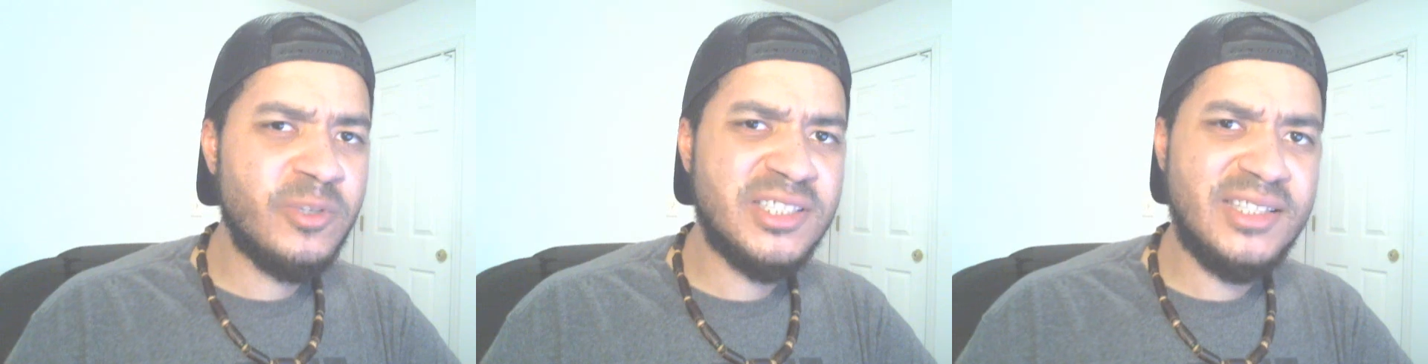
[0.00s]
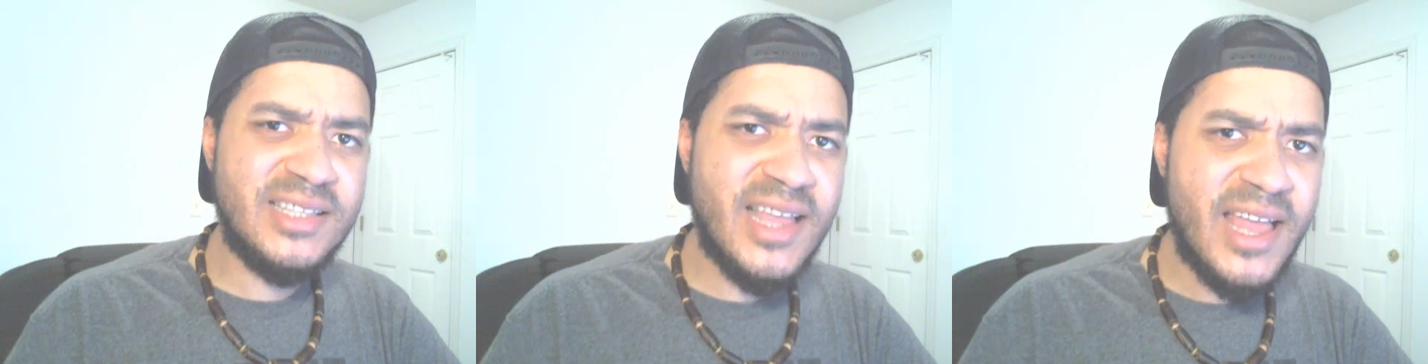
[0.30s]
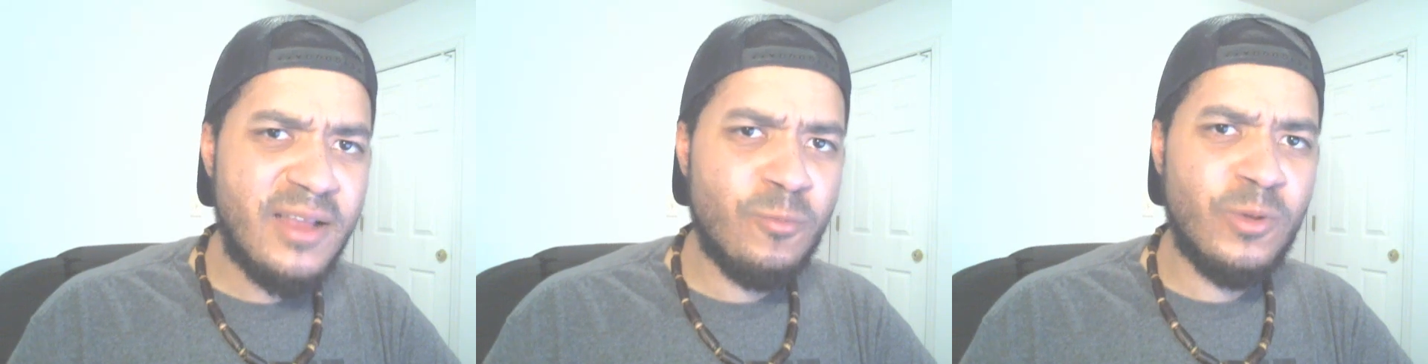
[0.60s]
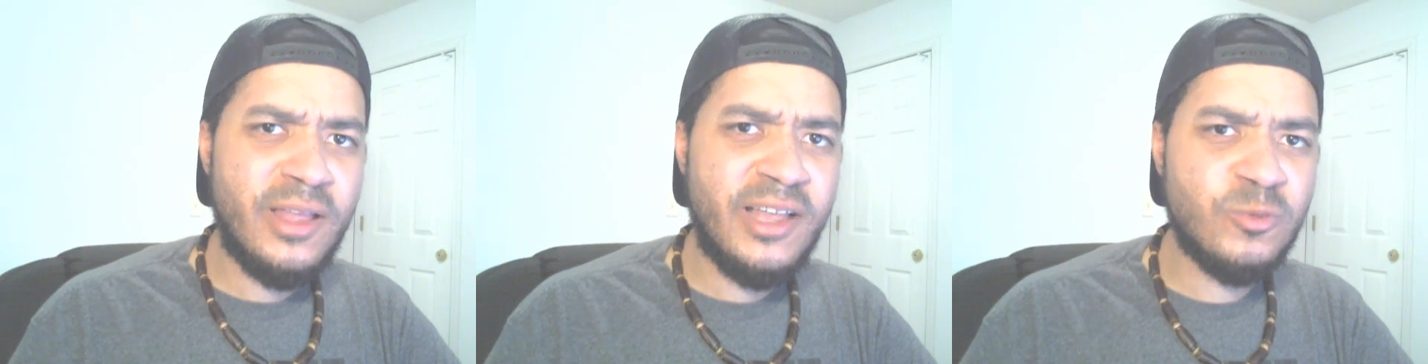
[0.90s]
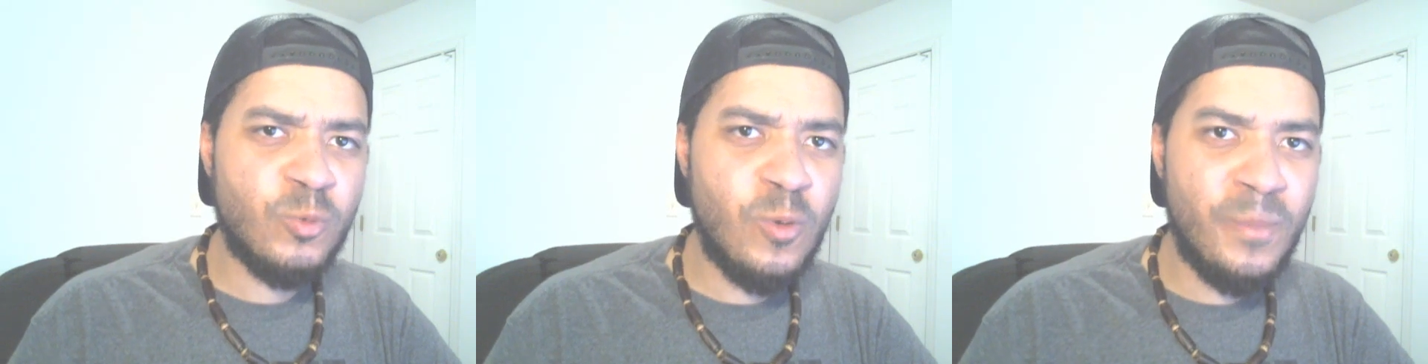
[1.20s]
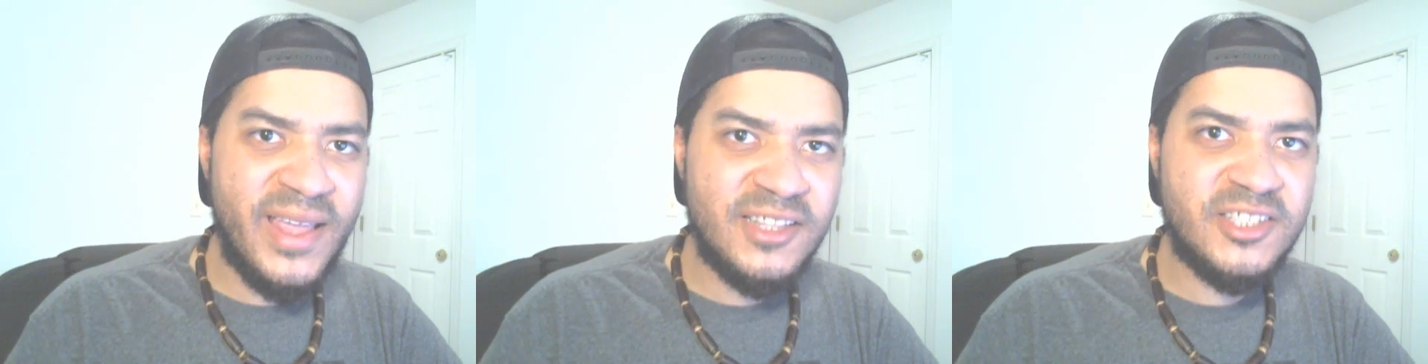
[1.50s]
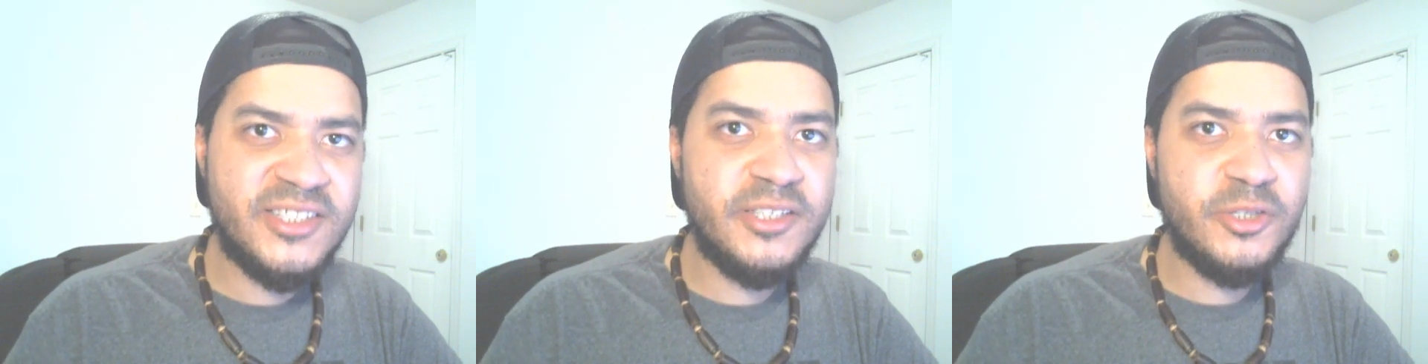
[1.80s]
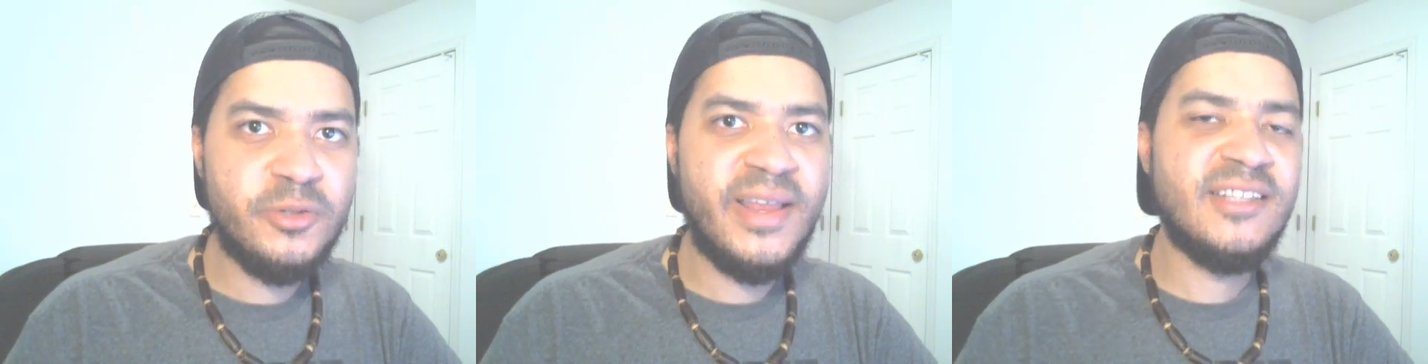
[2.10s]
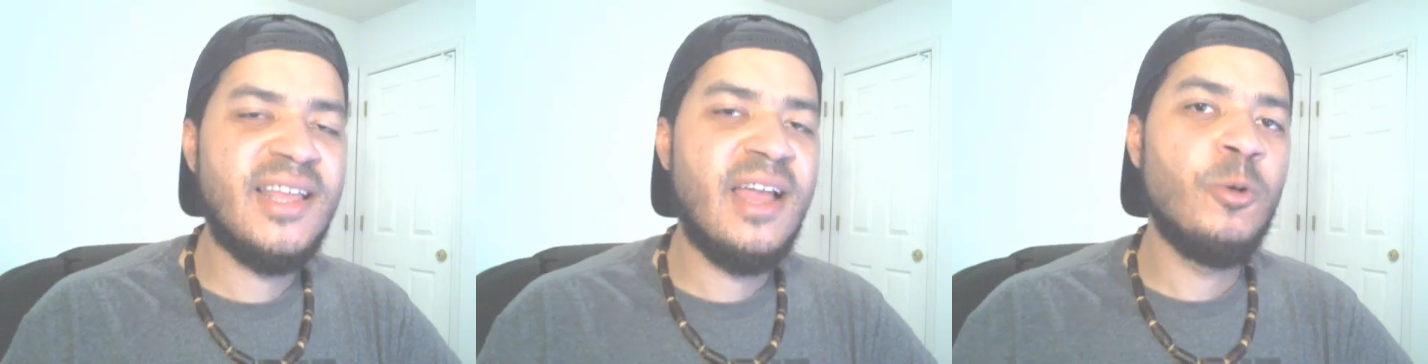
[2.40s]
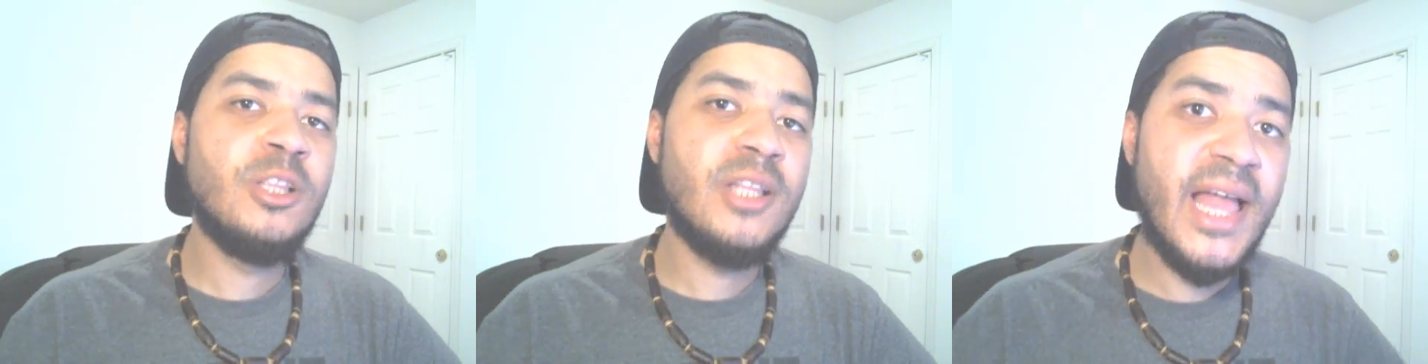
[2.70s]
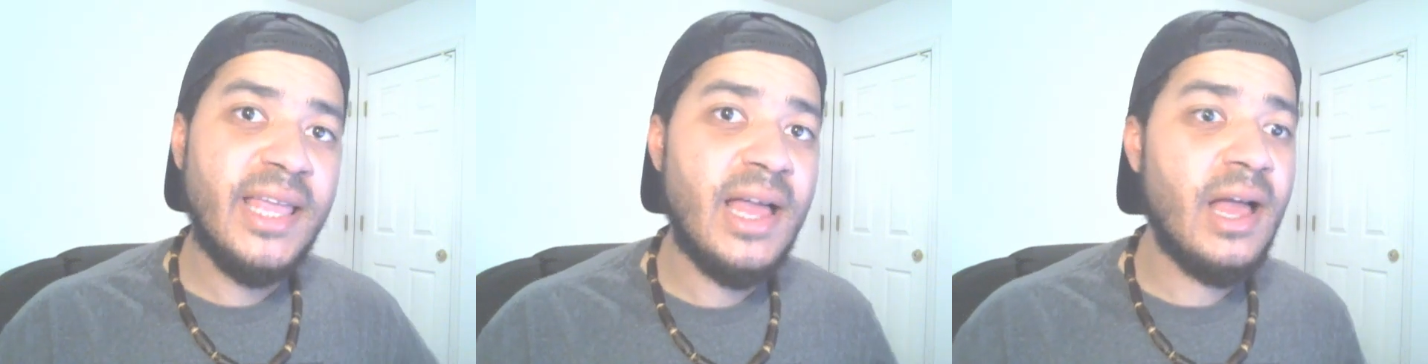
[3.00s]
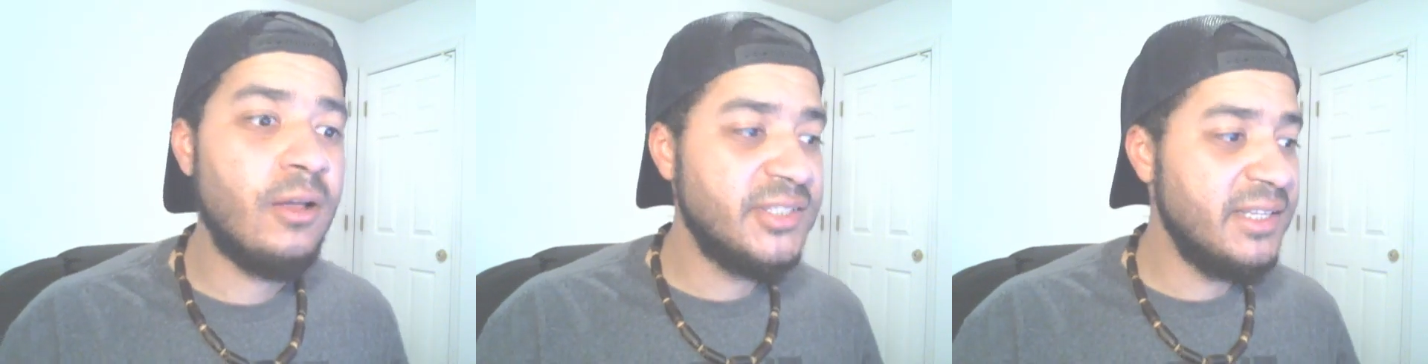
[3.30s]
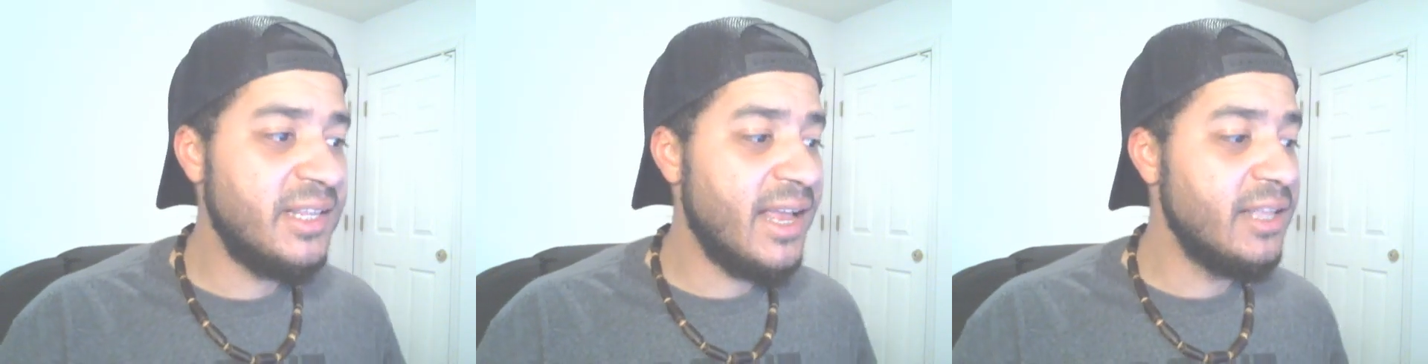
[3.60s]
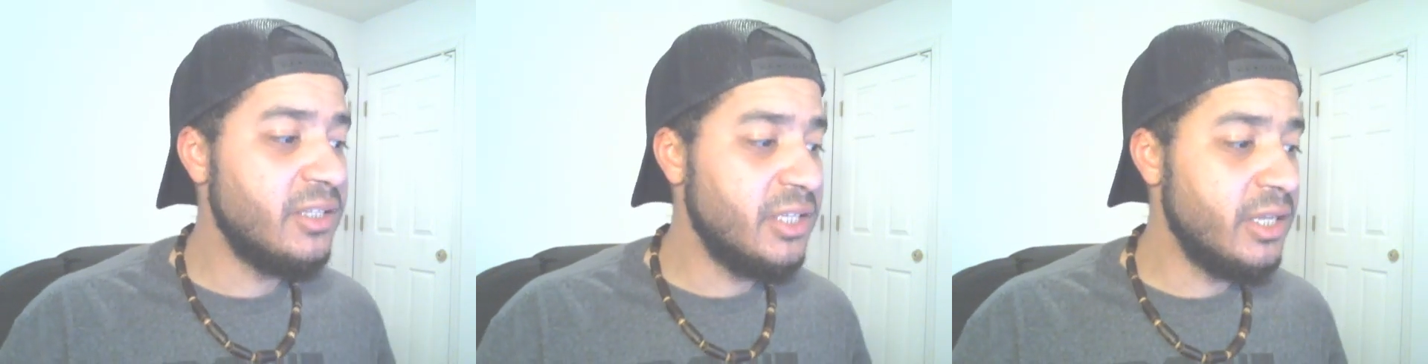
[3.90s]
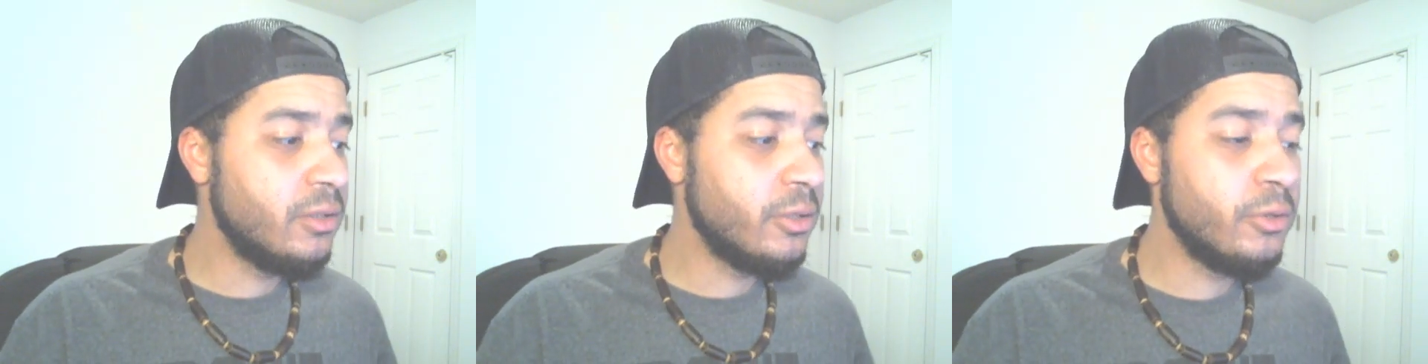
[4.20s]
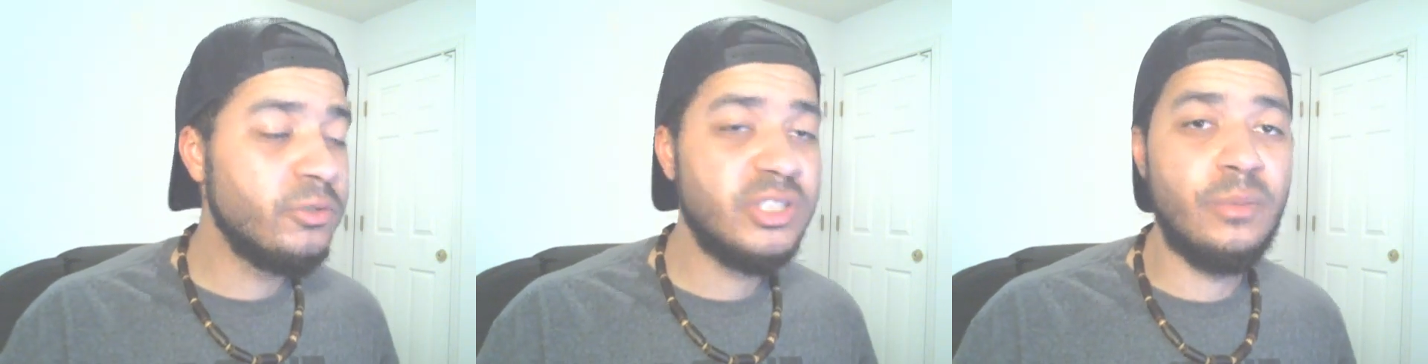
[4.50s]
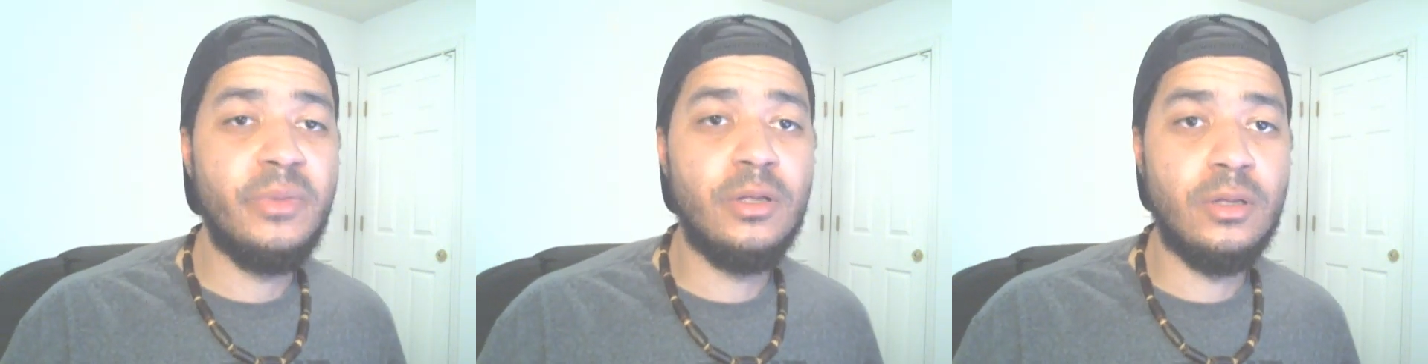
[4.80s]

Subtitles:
was not as romance centered as I would like, I'll say that I did learn some,